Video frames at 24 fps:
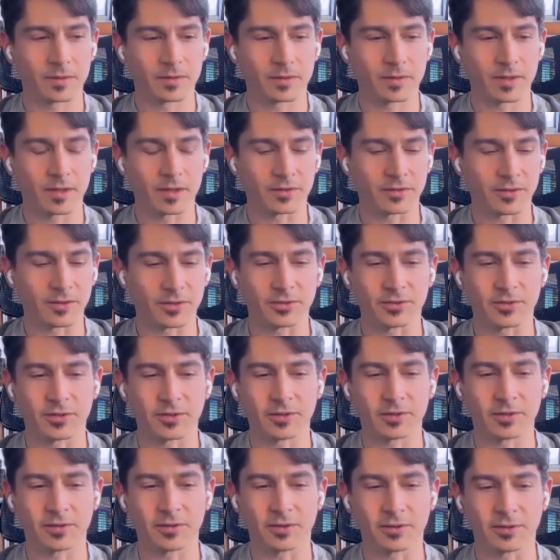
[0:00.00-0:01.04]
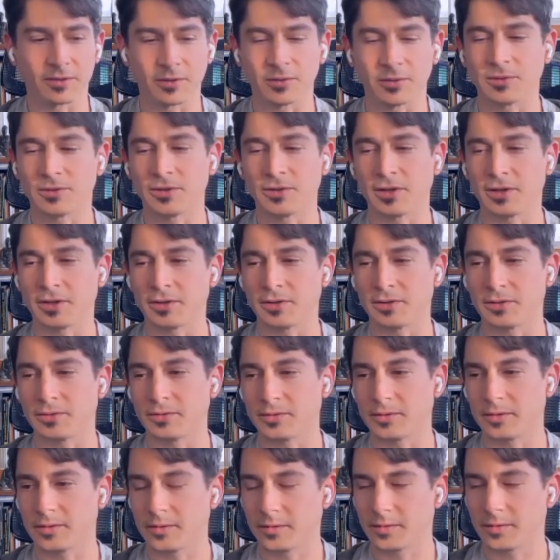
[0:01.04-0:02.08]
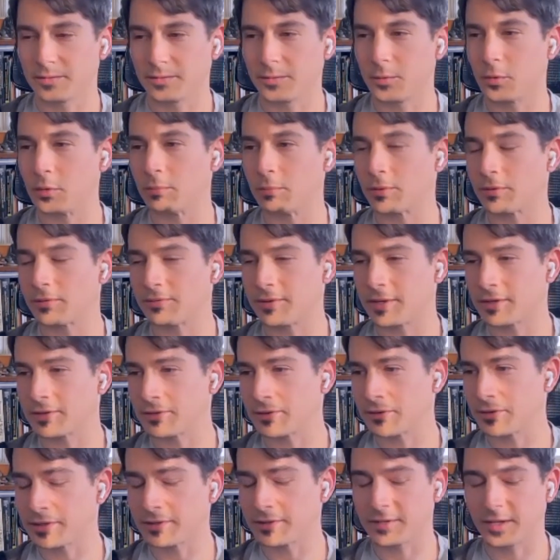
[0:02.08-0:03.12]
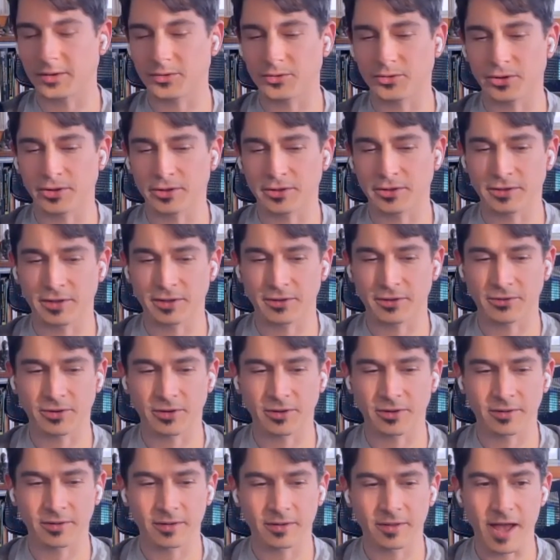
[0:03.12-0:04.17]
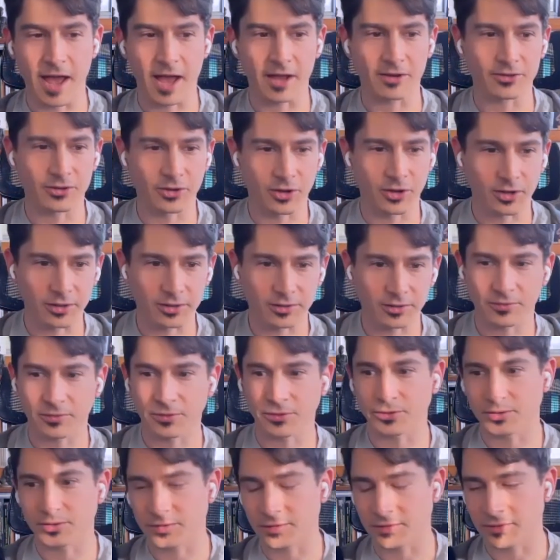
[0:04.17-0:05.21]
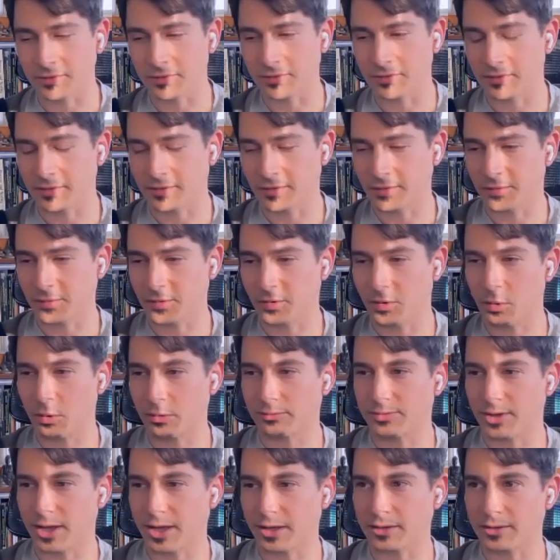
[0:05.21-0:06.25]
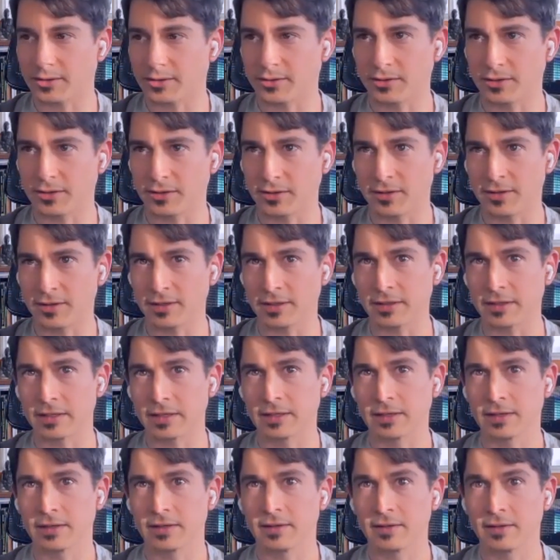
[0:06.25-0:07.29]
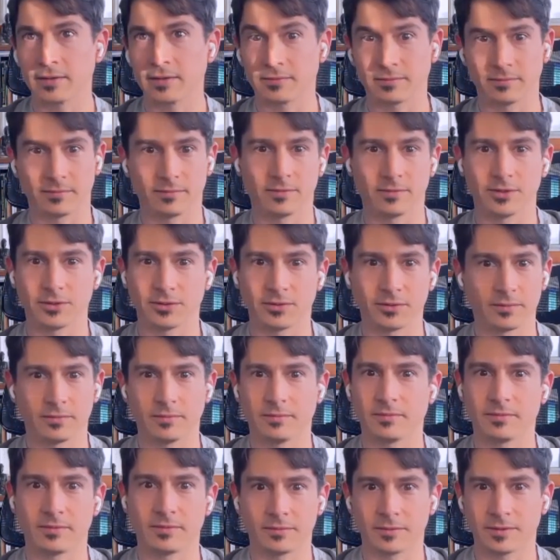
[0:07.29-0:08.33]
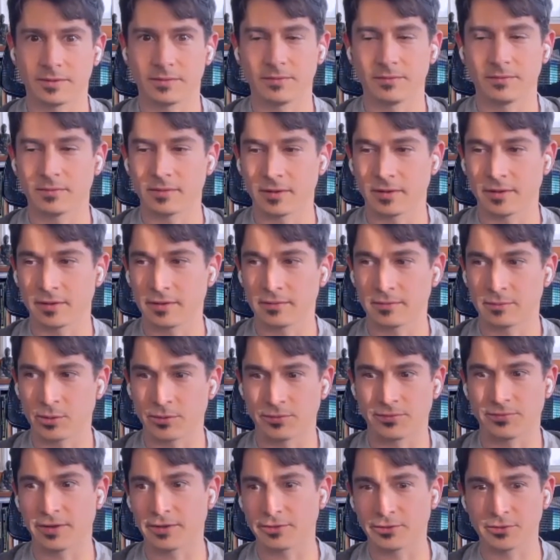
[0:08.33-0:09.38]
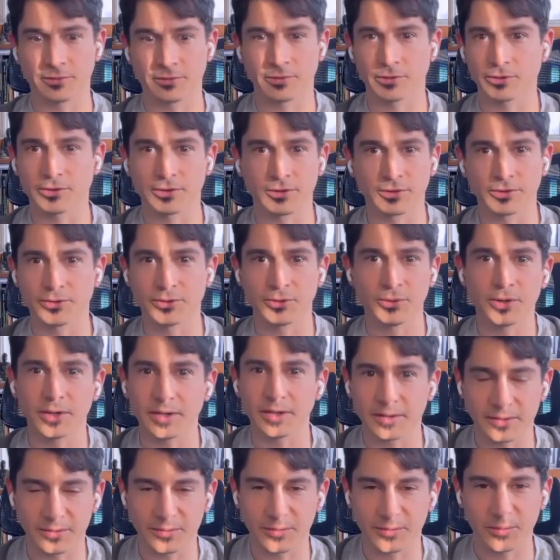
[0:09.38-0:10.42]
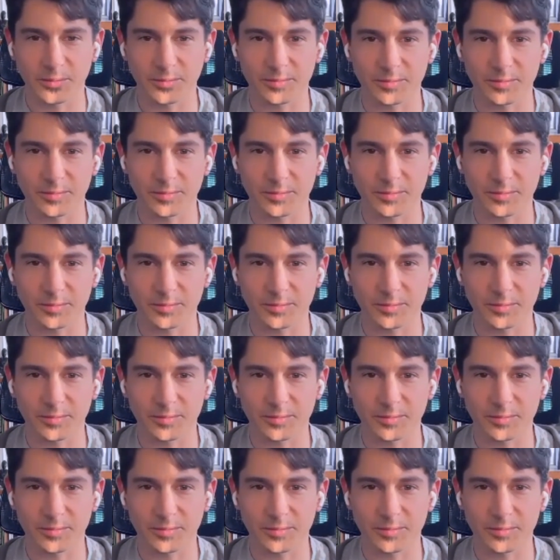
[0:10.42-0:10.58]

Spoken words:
assistant, associate, full professor, et cetera, adjuncts versus core faculty, and just professor versus student for